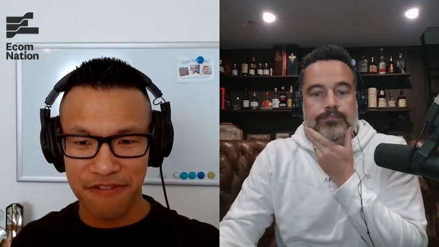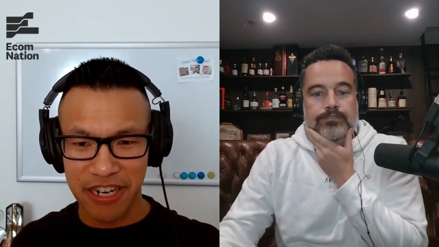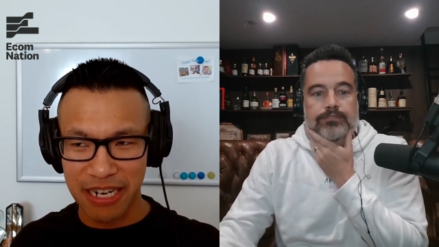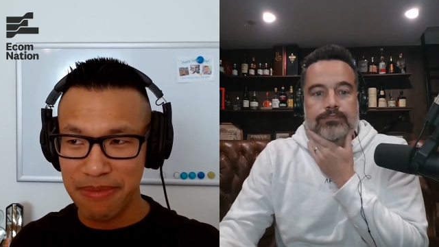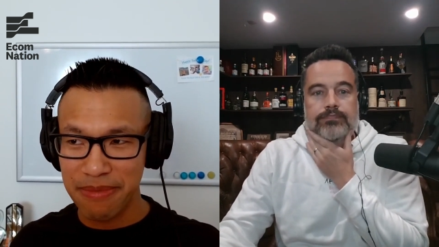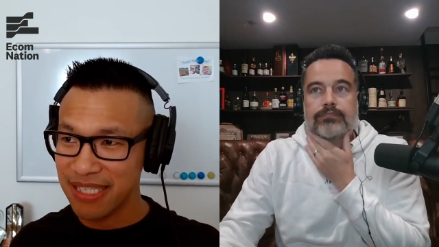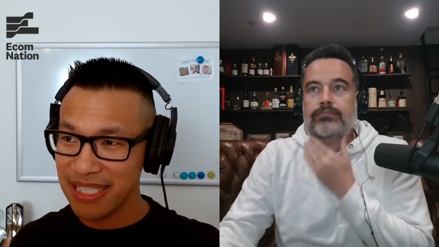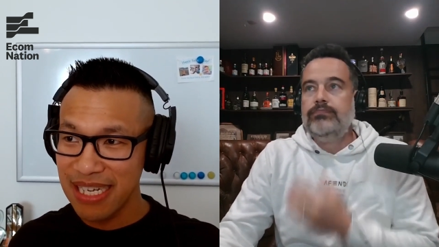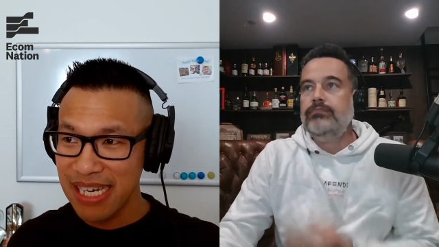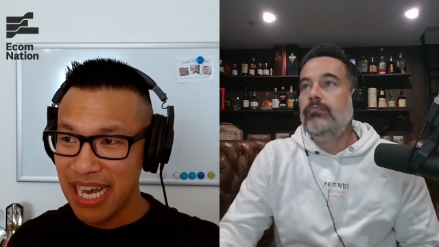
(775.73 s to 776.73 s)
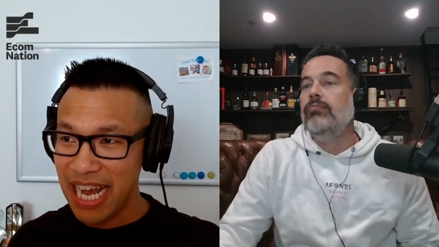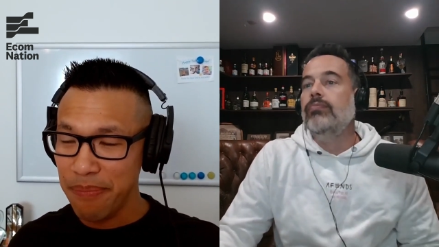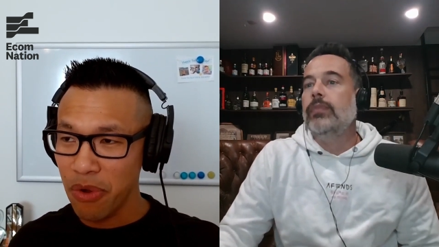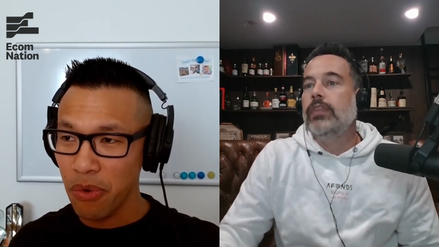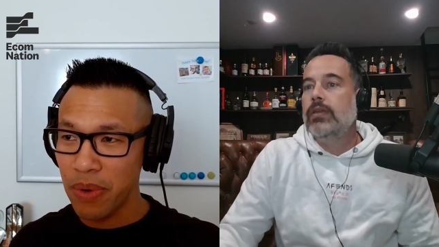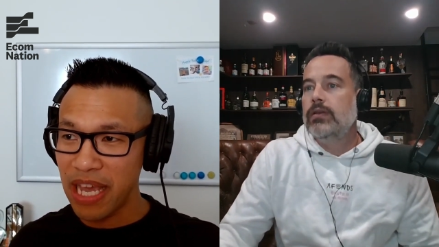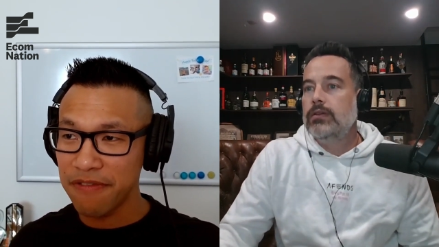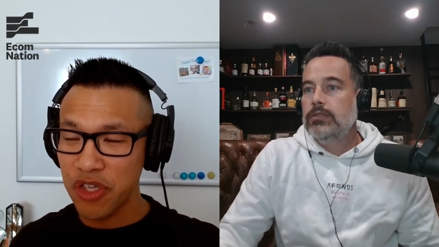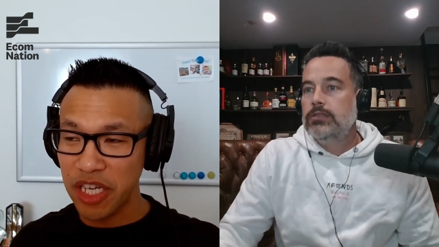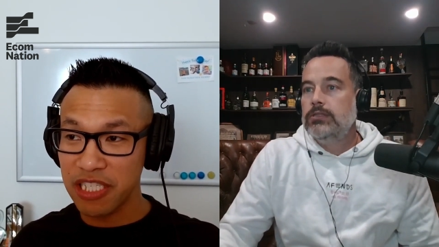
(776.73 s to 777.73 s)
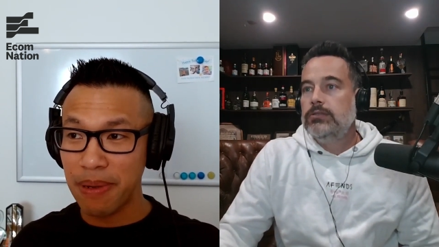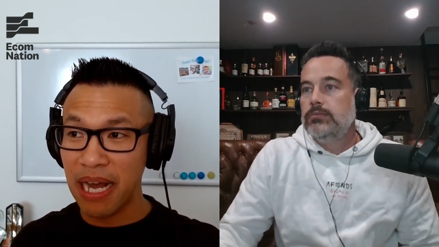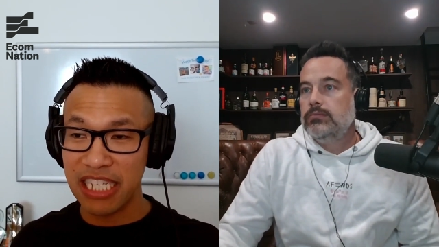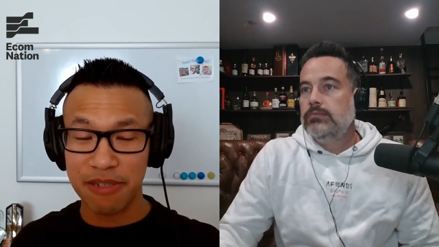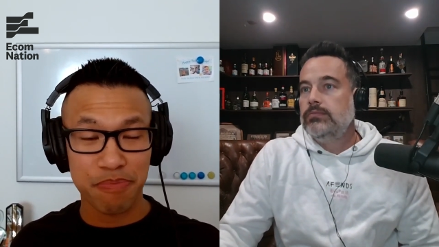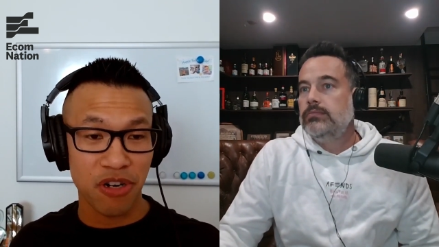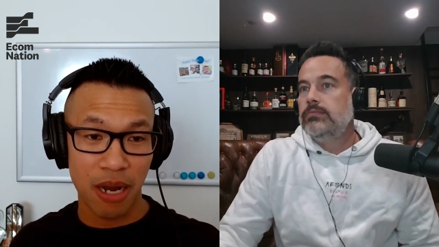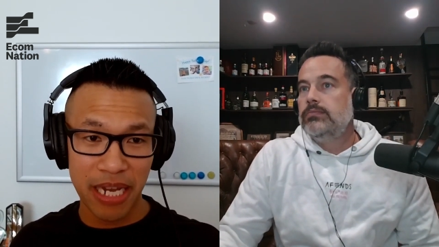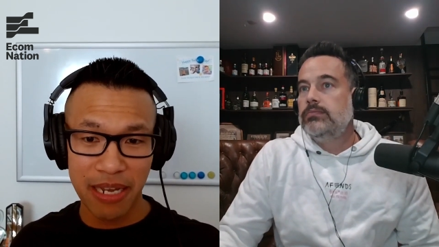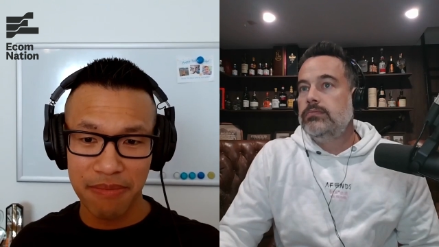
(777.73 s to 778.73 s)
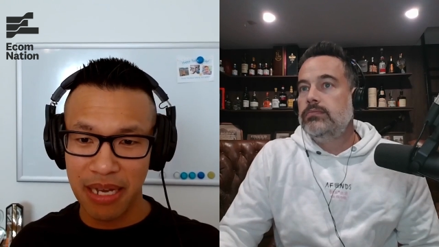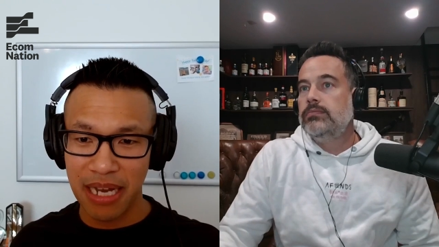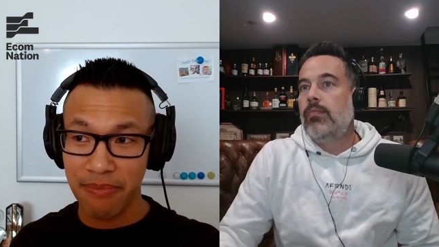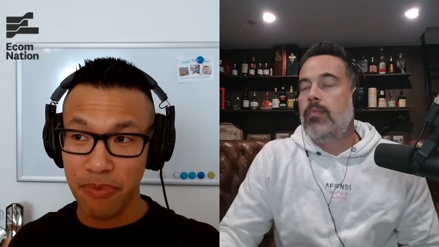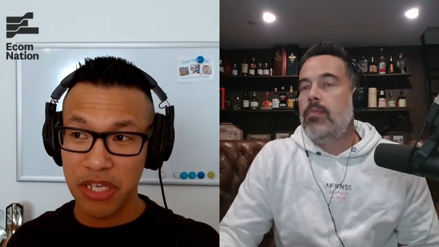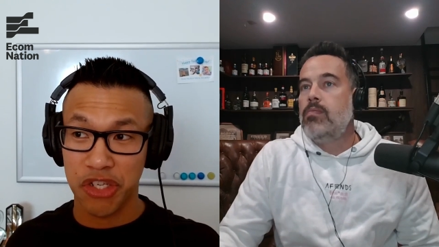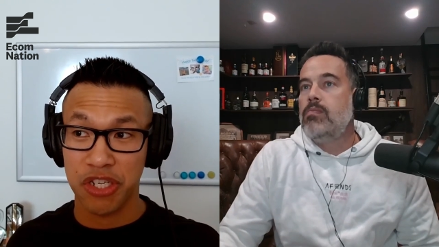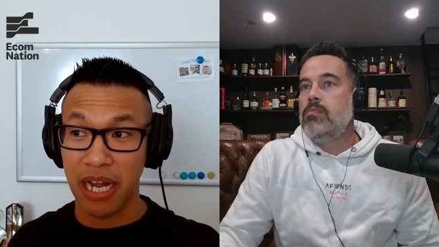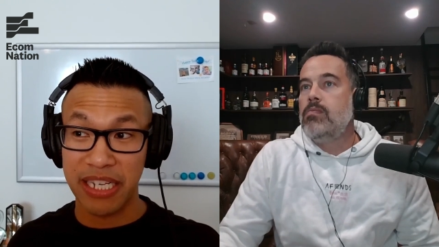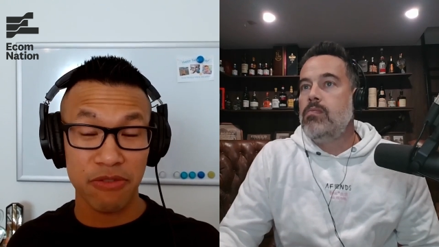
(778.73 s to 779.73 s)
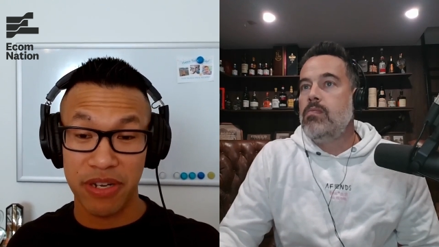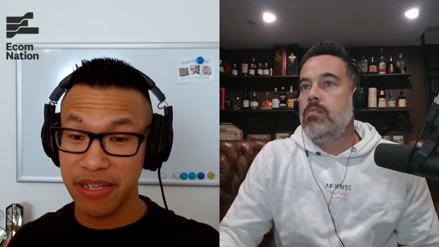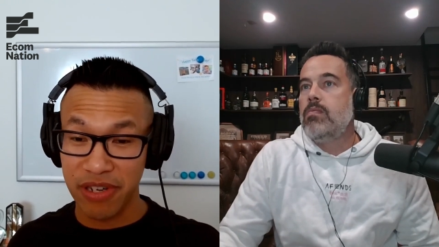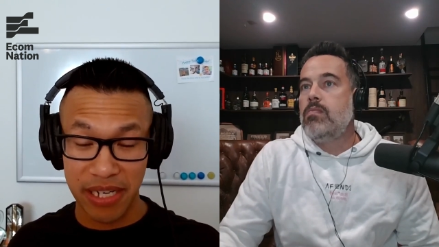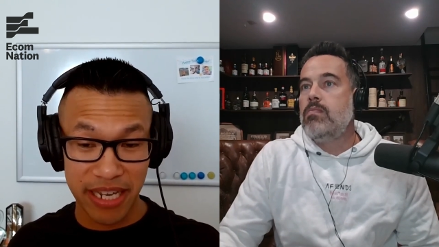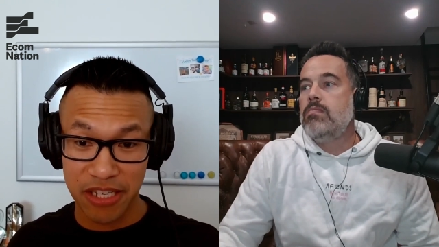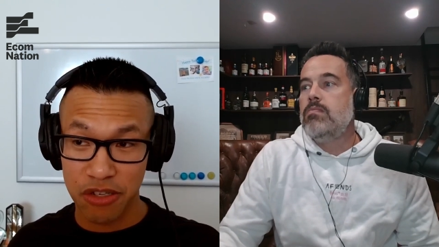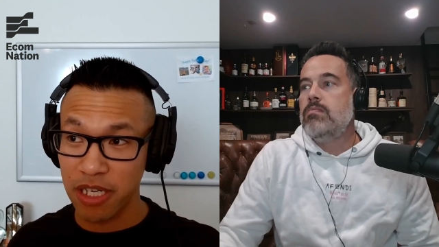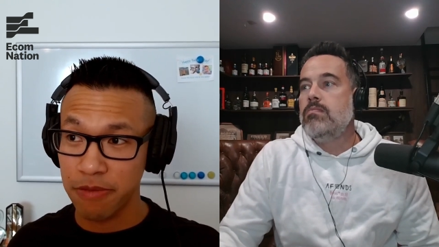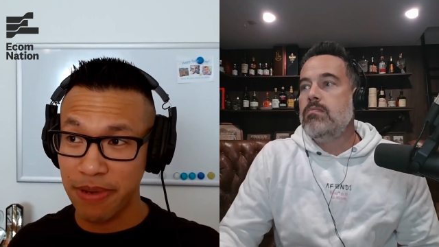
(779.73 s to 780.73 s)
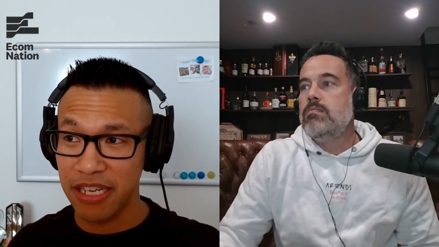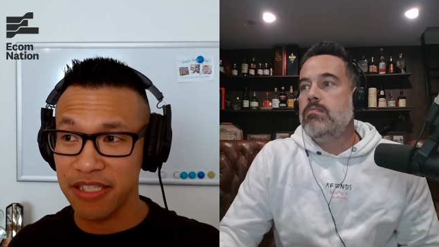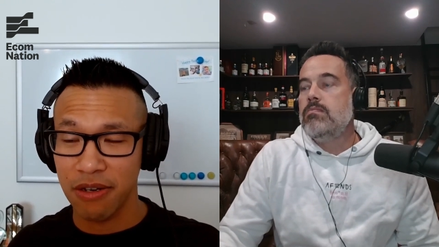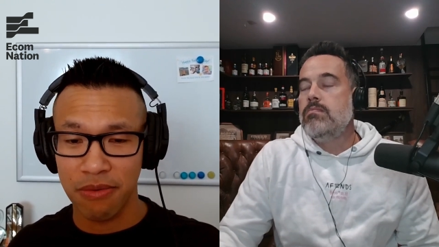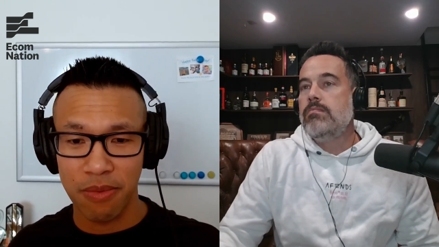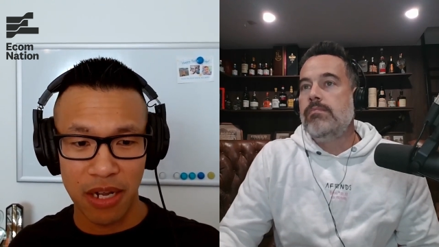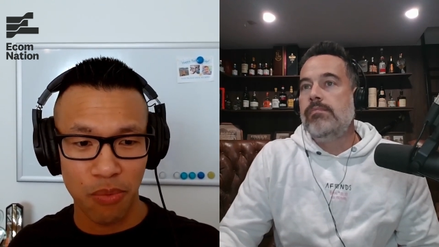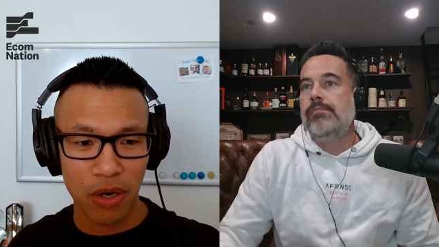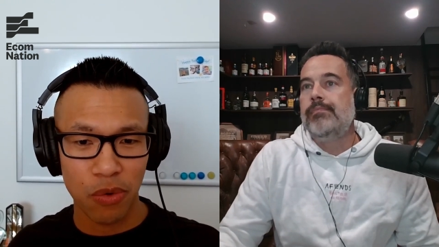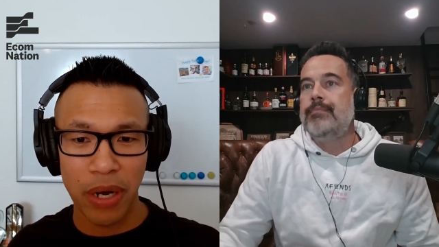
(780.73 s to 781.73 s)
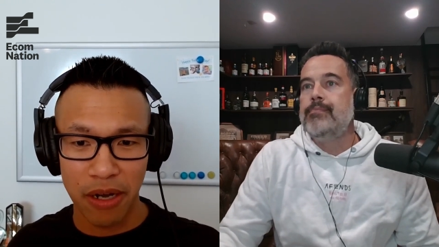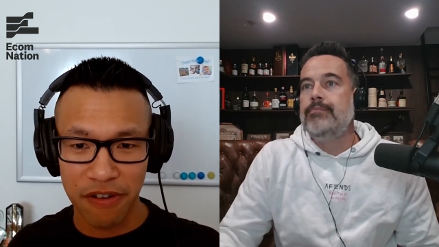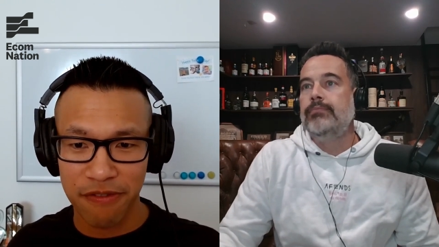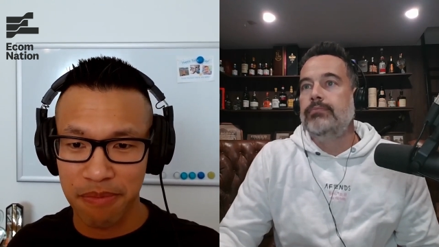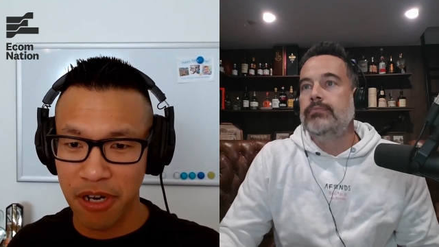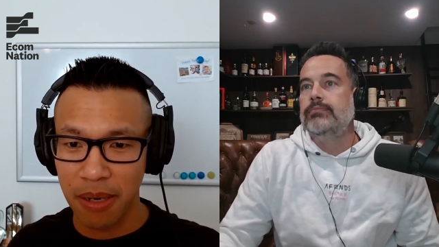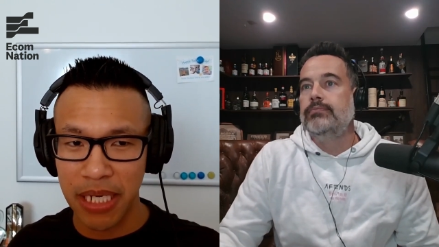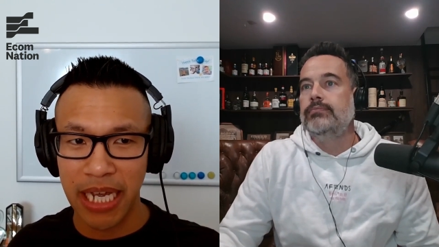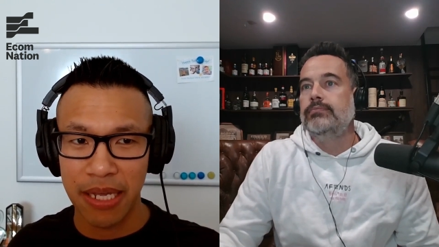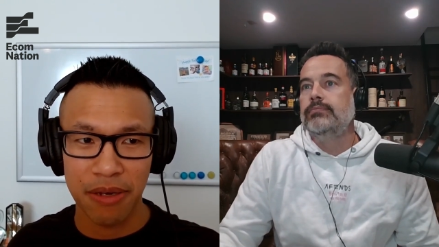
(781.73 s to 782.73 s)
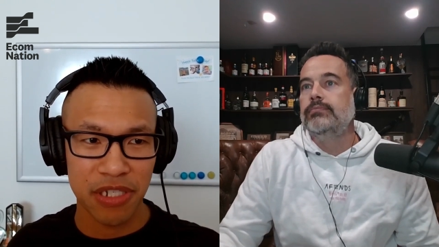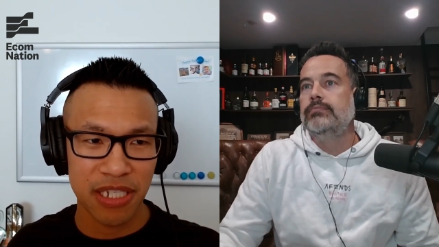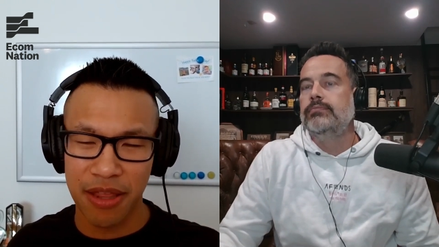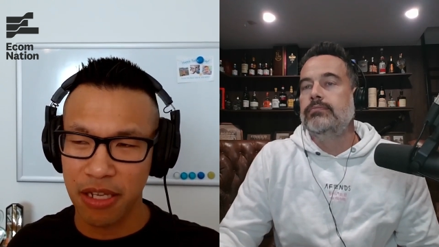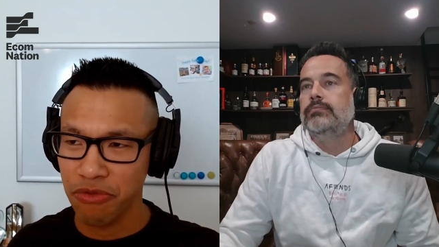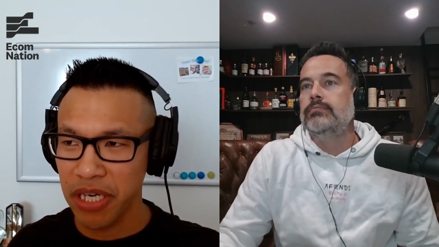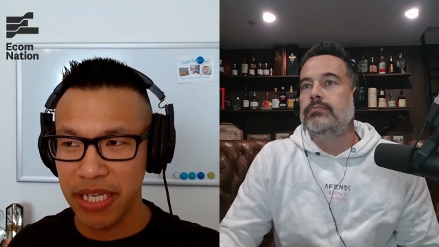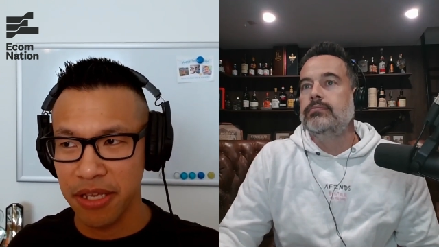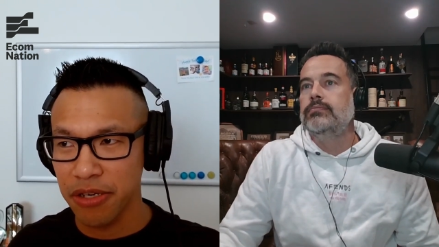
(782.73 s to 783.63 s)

Speaker 1: Friday myths. Um, we have just passed Prime Day, um, which I didn't really, really hear too much about. So we're one week on from Prime Day. There was nothing really in the